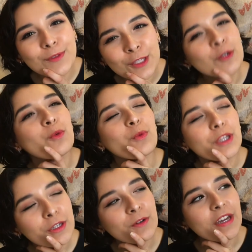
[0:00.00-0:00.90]
You're
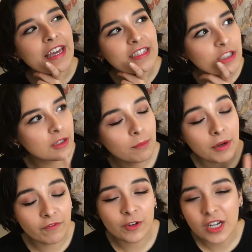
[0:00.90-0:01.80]
real catchy.
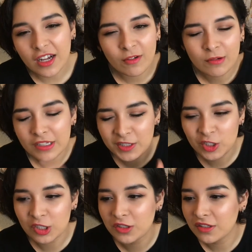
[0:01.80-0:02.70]
But for now, it's
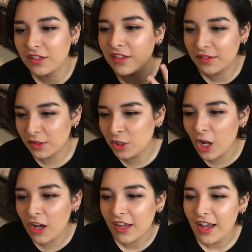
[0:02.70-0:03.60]
just the
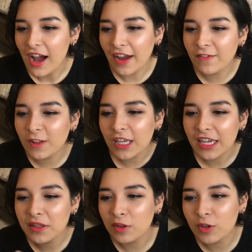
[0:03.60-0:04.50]
song. I feel like
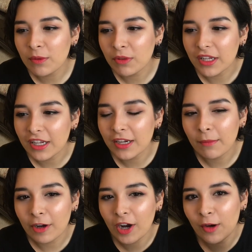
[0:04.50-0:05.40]
I still keep thinking
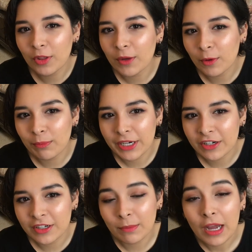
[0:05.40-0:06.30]
about how they were
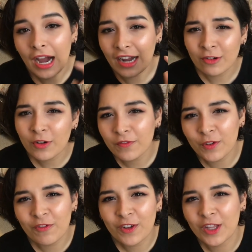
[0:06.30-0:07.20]
paired up. I don't know if
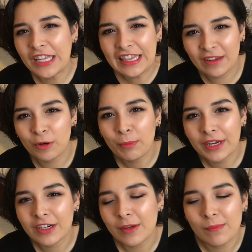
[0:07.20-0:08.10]
you feel like they were
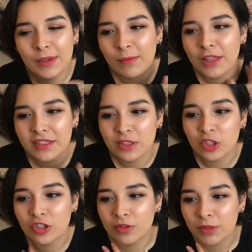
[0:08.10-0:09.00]
paired up. Maybe that's
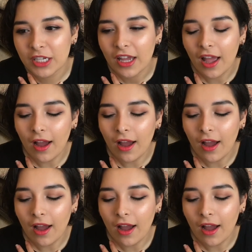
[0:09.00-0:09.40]
just me.